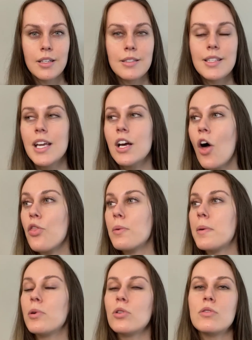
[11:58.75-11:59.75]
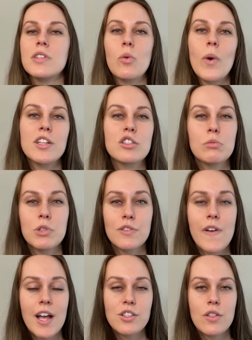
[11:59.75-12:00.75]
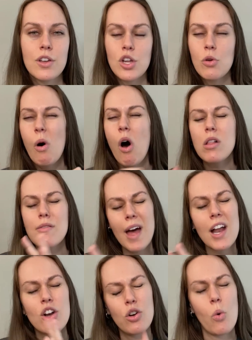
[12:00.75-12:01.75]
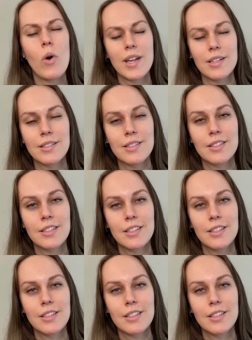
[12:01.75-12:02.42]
seeing other people losing weight so much faster than you, all of that noise